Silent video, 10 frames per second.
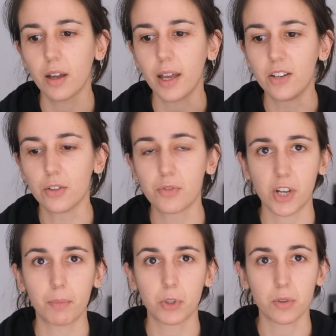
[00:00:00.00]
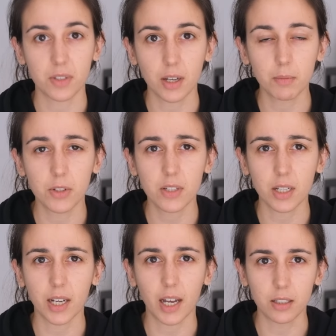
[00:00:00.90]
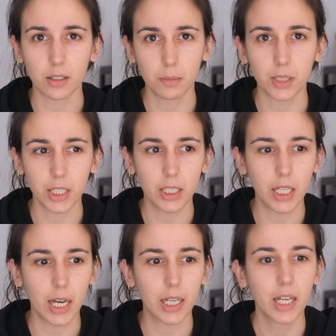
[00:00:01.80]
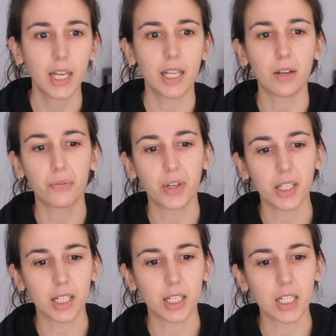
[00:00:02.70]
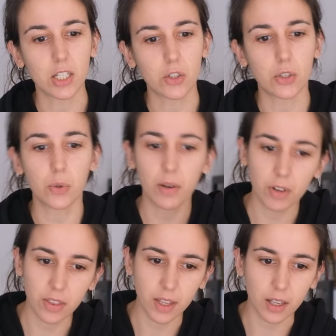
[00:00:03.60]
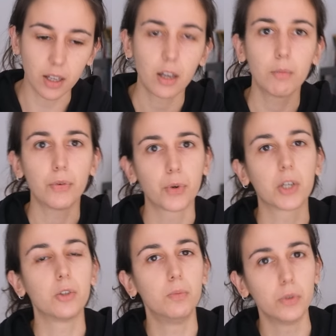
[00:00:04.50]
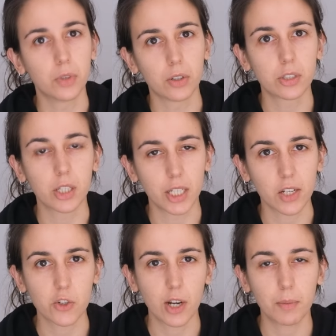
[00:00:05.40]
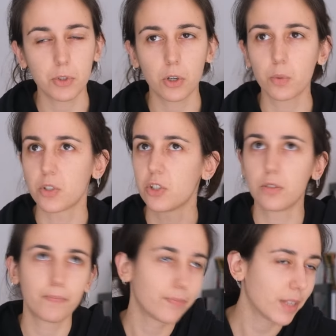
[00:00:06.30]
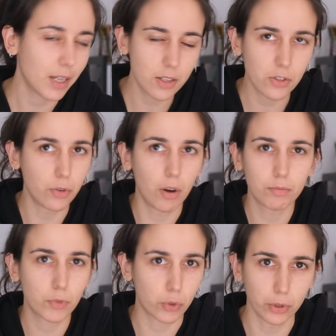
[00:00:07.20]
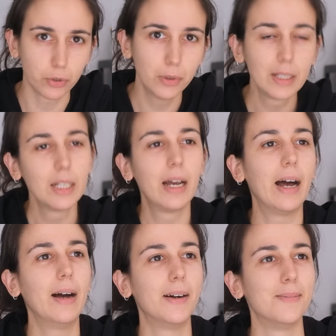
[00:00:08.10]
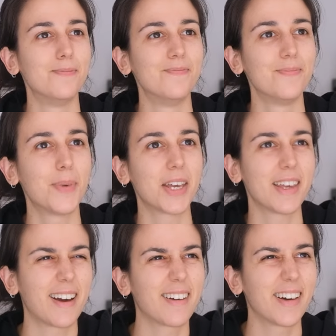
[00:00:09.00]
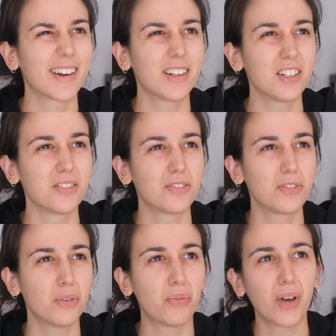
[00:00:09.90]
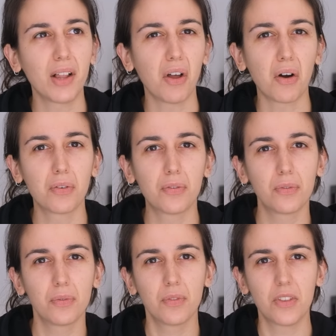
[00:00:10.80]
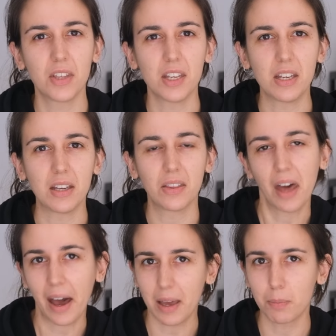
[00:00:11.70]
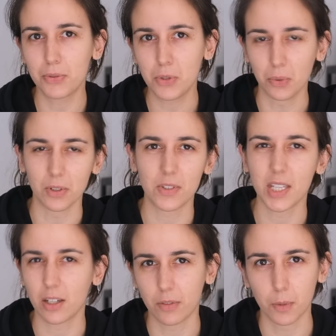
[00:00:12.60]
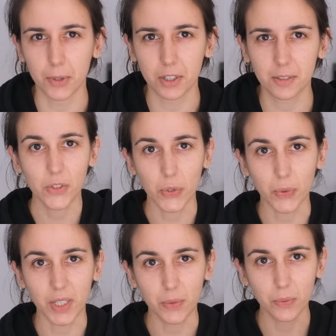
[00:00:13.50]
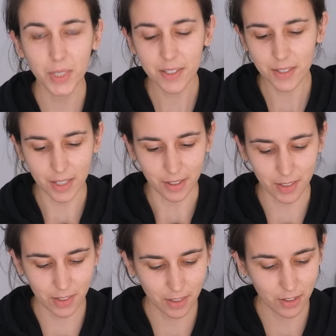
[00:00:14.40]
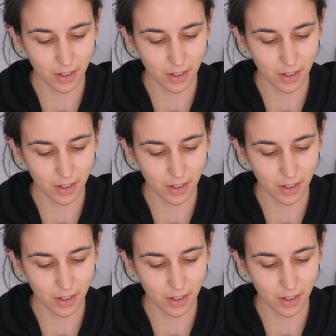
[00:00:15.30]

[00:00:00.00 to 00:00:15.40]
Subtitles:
end of chapter assignments that I hadn't completed yet, and I felt like I needed to do everything before I could move on to the next chapter, which is not true. But yeah, I kind of fell off the hype towards the end of the book. So in week 6,